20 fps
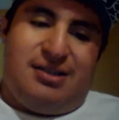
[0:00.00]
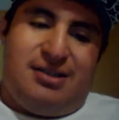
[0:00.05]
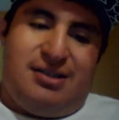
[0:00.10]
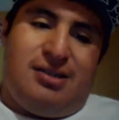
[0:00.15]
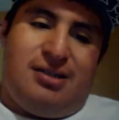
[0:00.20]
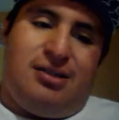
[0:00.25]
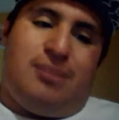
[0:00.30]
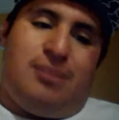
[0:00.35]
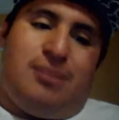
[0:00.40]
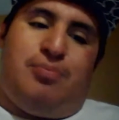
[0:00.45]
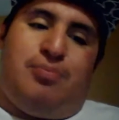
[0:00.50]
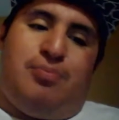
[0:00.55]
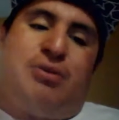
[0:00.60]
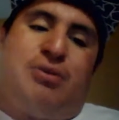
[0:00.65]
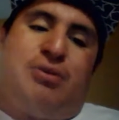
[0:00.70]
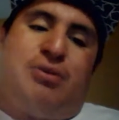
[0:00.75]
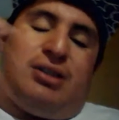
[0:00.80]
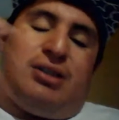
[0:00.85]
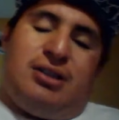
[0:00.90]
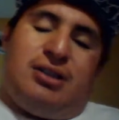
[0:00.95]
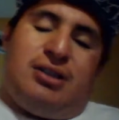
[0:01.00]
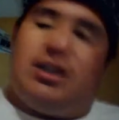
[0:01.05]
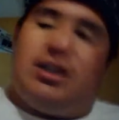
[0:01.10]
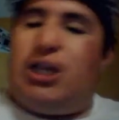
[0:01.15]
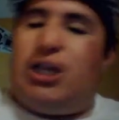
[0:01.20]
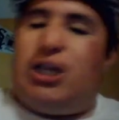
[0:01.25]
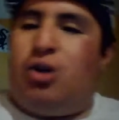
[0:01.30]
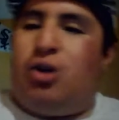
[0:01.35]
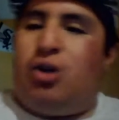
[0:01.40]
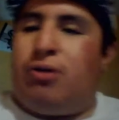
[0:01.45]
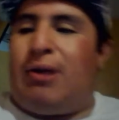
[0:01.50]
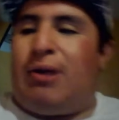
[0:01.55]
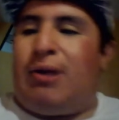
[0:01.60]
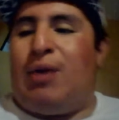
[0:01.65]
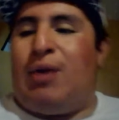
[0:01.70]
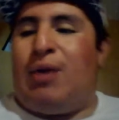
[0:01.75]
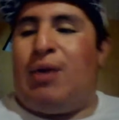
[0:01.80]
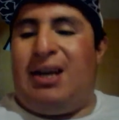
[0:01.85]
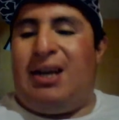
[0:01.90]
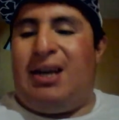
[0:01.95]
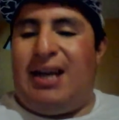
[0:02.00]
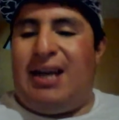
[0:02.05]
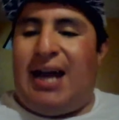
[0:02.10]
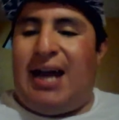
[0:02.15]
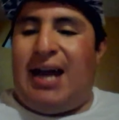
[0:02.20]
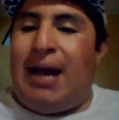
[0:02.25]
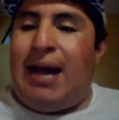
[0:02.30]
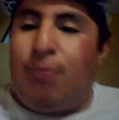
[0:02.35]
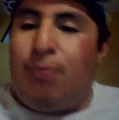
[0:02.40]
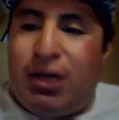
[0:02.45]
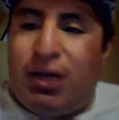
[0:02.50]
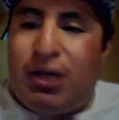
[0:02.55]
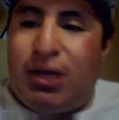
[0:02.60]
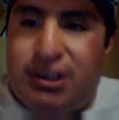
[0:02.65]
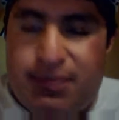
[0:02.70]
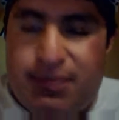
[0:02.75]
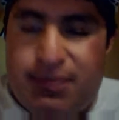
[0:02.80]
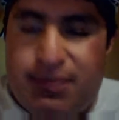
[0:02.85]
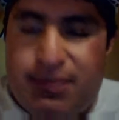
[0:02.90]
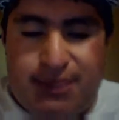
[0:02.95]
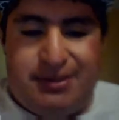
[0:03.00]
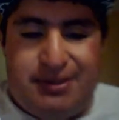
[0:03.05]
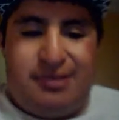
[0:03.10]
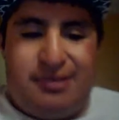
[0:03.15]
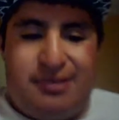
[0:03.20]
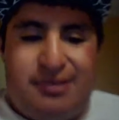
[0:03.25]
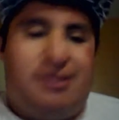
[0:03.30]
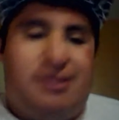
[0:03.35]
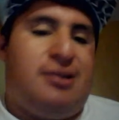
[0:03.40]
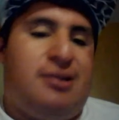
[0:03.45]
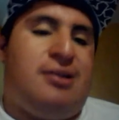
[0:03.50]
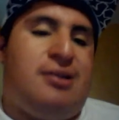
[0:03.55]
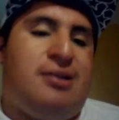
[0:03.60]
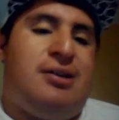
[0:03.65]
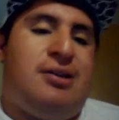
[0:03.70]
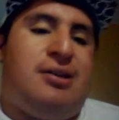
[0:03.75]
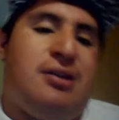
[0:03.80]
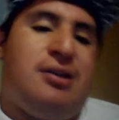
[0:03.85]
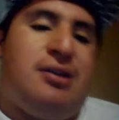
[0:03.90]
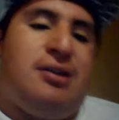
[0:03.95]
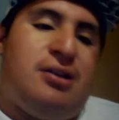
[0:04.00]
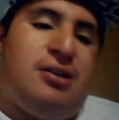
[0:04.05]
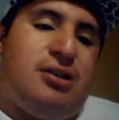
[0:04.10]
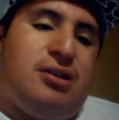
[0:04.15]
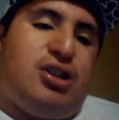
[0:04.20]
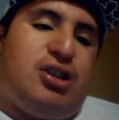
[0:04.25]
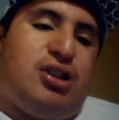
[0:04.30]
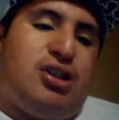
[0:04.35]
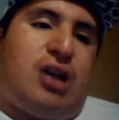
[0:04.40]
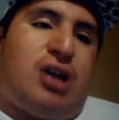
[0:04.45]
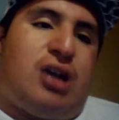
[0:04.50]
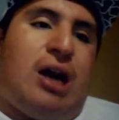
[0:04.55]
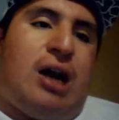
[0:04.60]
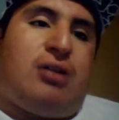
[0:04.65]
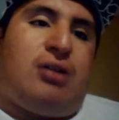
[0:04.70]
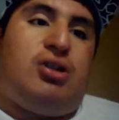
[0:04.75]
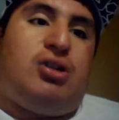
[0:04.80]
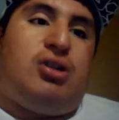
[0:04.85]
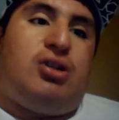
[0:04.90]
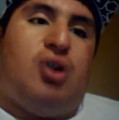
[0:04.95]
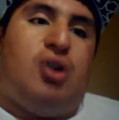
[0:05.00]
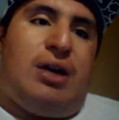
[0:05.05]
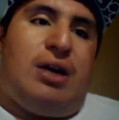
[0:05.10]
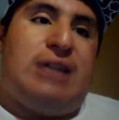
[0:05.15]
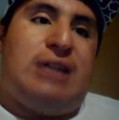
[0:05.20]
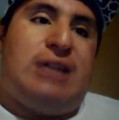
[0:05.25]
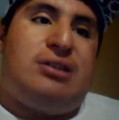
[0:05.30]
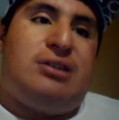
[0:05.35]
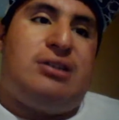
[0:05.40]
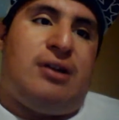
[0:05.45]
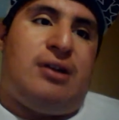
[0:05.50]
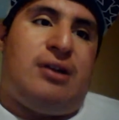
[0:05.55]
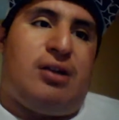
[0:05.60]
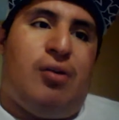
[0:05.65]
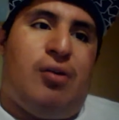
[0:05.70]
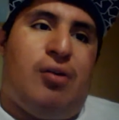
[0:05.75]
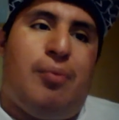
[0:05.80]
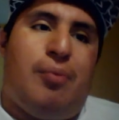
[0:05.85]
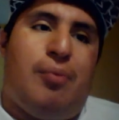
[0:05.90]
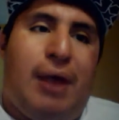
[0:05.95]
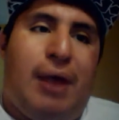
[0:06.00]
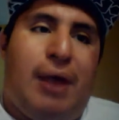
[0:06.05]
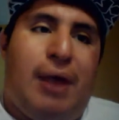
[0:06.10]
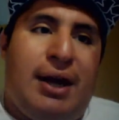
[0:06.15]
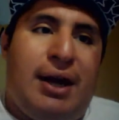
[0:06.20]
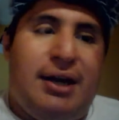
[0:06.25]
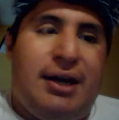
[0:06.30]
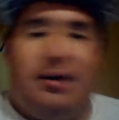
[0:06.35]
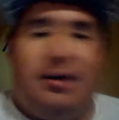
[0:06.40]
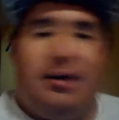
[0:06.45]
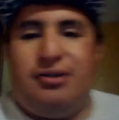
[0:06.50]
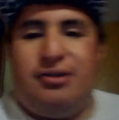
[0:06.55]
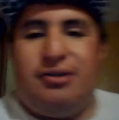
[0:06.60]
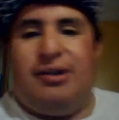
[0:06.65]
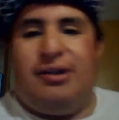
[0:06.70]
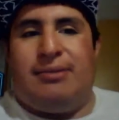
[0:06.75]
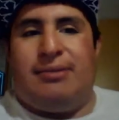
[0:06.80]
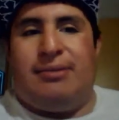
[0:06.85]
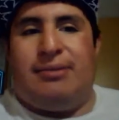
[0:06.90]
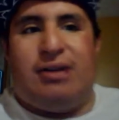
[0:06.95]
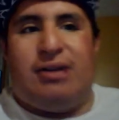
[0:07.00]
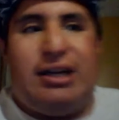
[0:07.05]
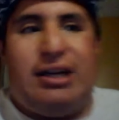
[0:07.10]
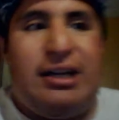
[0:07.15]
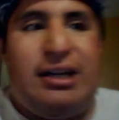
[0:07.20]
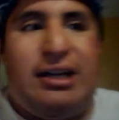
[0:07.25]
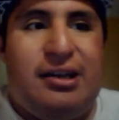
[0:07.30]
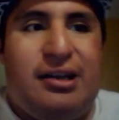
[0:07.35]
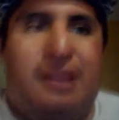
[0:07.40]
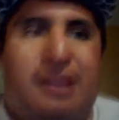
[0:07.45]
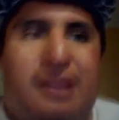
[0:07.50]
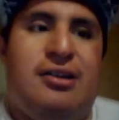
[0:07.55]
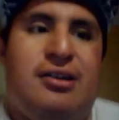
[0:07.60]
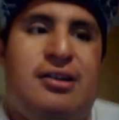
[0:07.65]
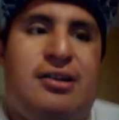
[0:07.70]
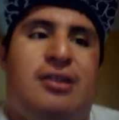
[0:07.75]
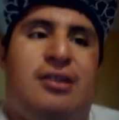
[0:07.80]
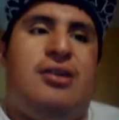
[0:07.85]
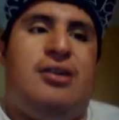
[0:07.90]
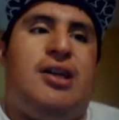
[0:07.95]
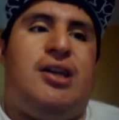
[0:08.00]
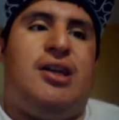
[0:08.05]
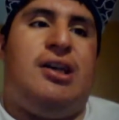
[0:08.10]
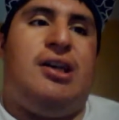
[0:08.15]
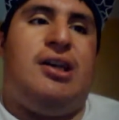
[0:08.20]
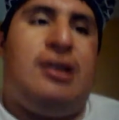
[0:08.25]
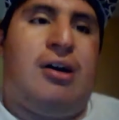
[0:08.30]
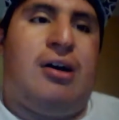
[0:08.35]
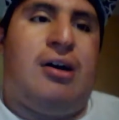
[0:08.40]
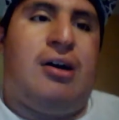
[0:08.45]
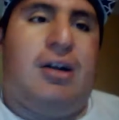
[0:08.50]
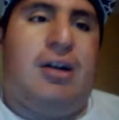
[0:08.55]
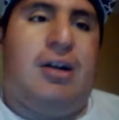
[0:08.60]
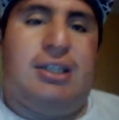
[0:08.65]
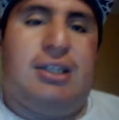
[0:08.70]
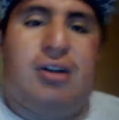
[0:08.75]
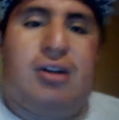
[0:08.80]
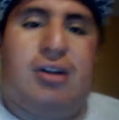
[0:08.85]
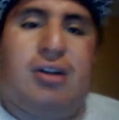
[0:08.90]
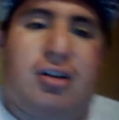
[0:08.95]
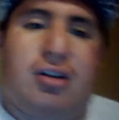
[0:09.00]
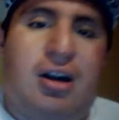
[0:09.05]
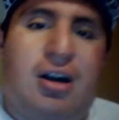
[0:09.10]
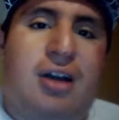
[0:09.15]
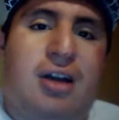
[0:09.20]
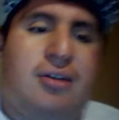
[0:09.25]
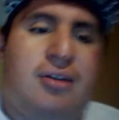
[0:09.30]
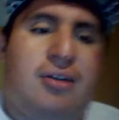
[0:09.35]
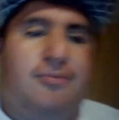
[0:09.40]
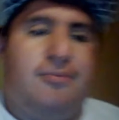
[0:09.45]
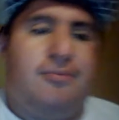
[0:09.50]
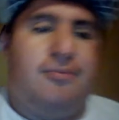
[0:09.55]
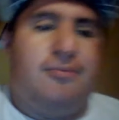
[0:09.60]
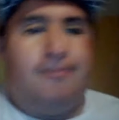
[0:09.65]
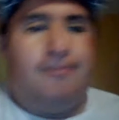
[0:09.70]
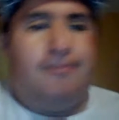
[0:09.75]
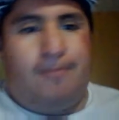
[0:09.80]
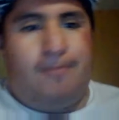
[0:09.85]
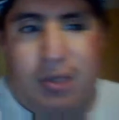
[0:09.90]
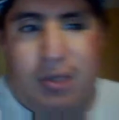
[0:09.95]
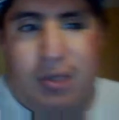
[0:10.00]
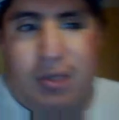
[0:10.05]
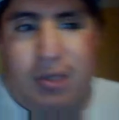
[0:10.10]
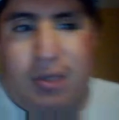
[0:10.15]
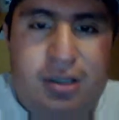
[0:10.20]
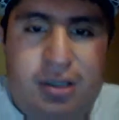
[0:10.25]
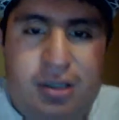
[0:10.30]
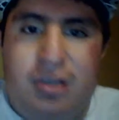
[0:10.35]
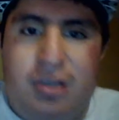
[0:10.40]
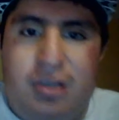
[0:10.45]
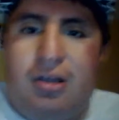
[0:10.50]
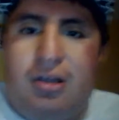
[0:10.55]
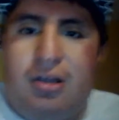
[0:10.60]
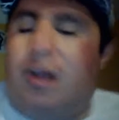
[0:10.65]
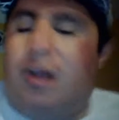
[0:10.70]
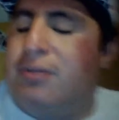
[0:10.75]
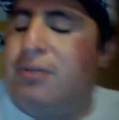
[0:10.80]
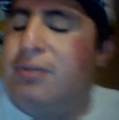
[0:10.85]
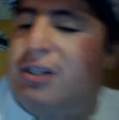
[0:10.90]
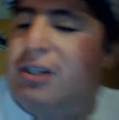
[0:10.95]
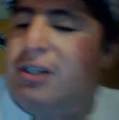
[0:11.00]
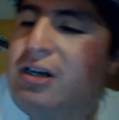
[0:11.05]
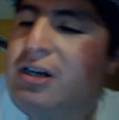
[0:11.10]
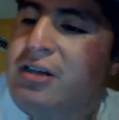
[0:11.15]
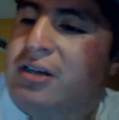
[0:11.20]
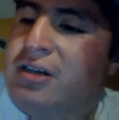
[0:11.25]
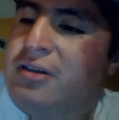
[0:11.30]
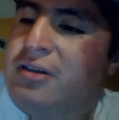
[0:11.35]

The Jordan got 8 more championships. Chicago Jordans, Jericho Bryan, Tracy McGrady. You got all, it's all good. Cause we turned.